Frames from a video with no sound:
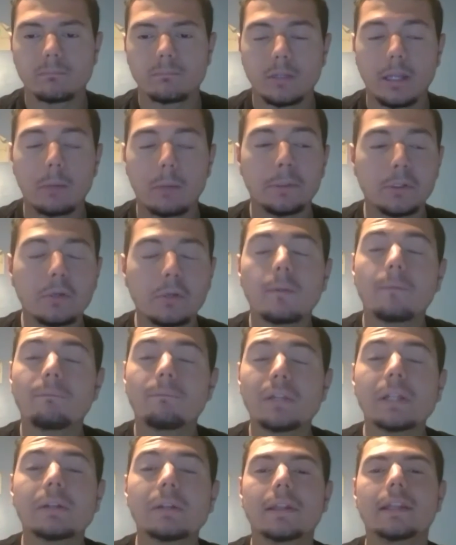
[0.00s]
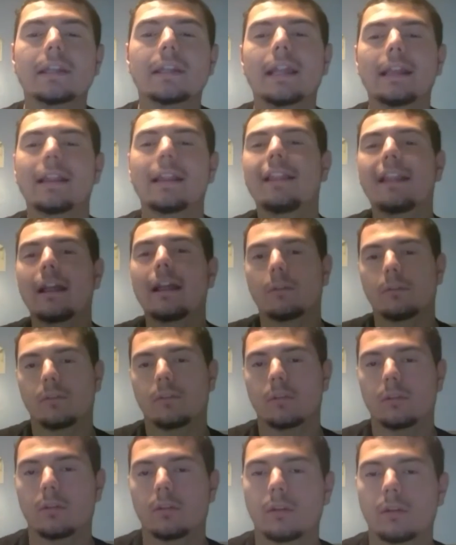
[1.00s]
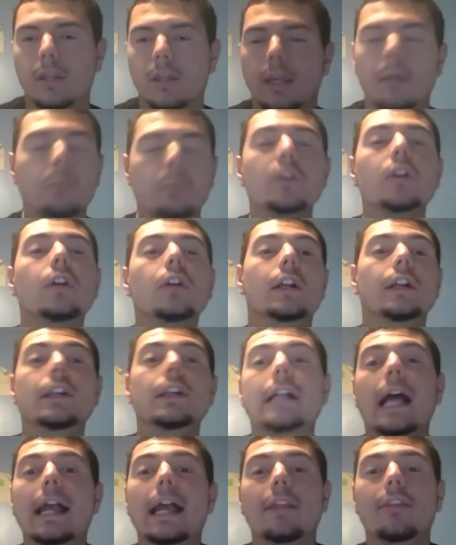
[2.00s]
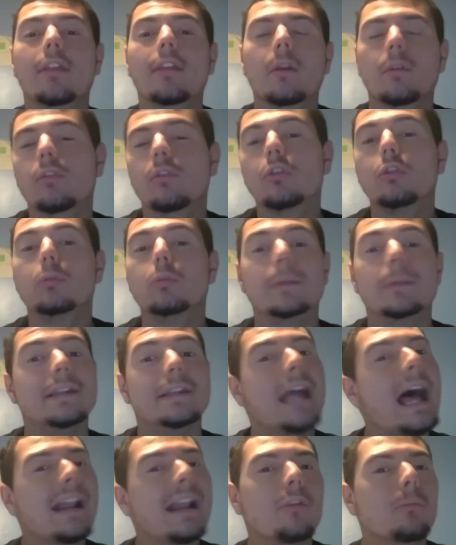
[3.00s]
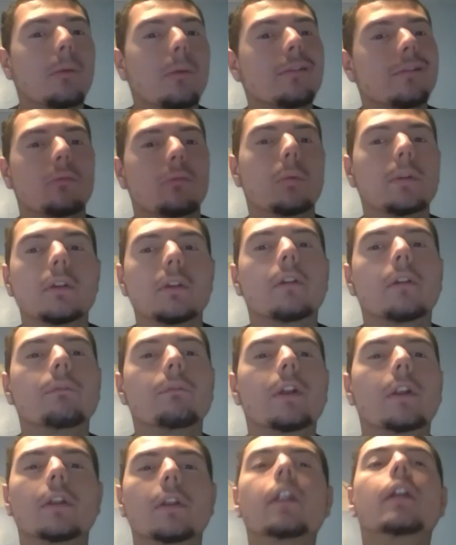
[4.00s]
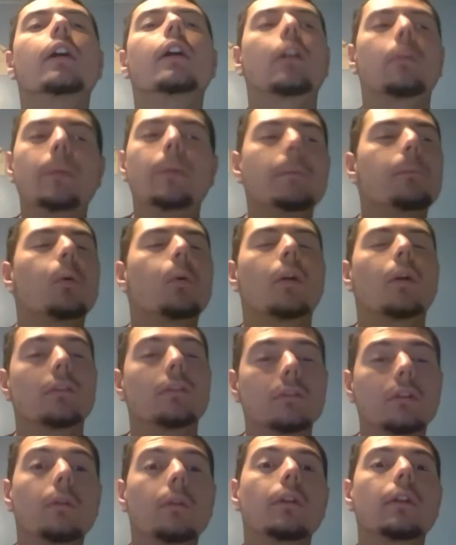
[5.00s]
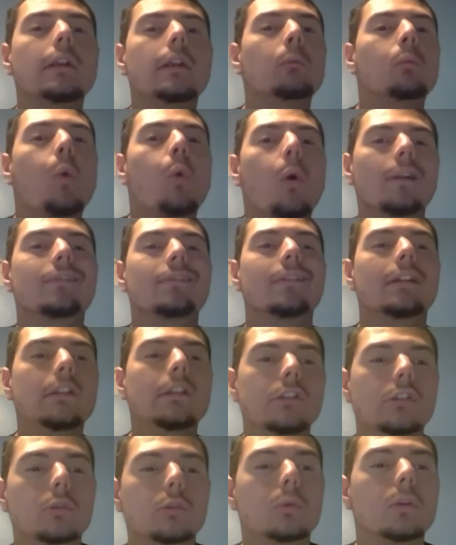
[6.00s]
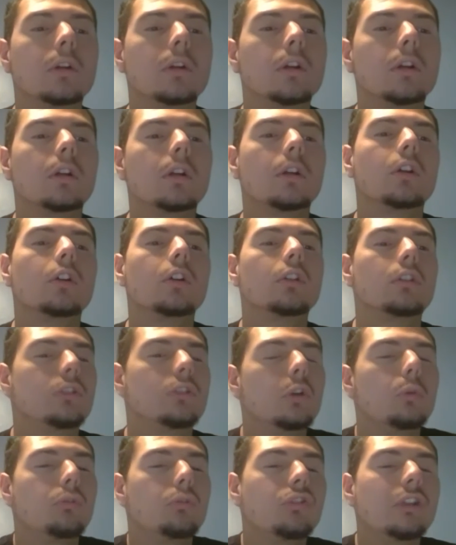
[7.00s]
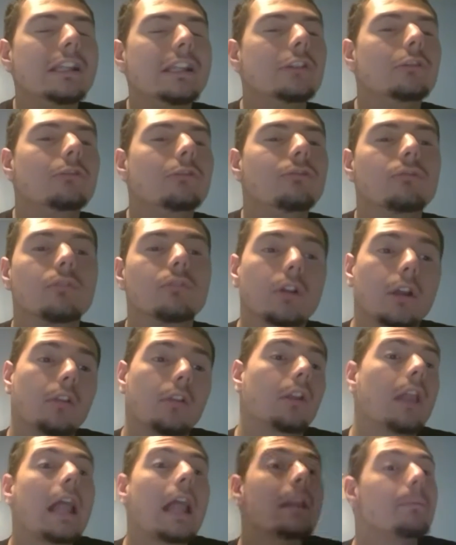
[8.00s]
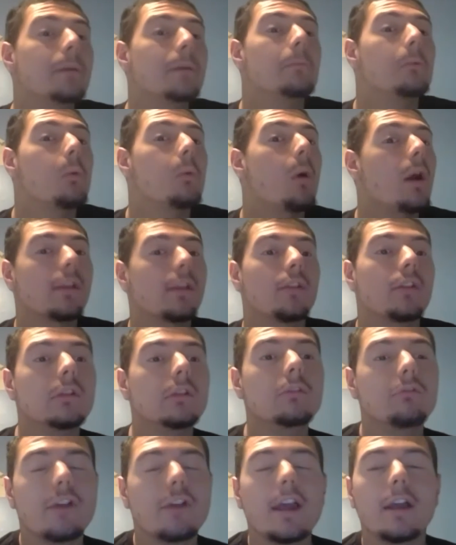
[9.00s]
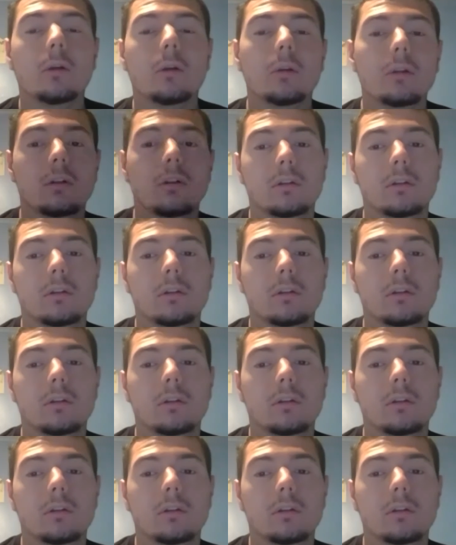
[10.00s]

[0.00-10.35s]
Okay, when you're a villain, it sells. And when you're a good guy, it sells too, but not as much as when you're a villain, because people are literally watching you to see you, because a lot of people want to see you fail.